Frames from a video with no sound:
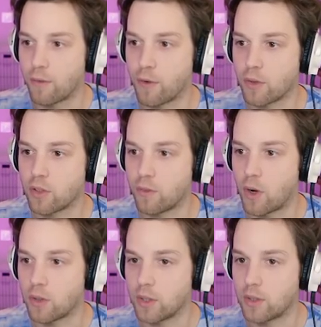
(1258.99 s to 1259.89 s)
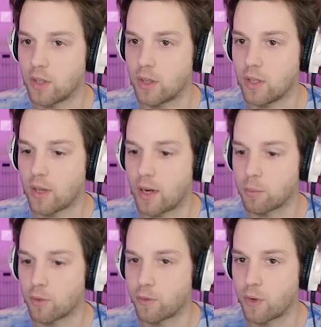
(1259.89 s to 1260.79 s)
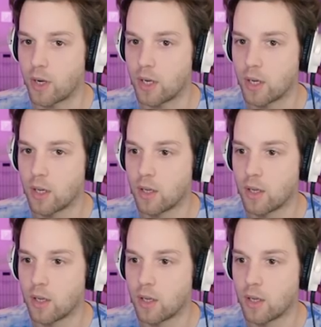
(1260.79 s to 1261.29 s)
first of all, let's see, these items are free.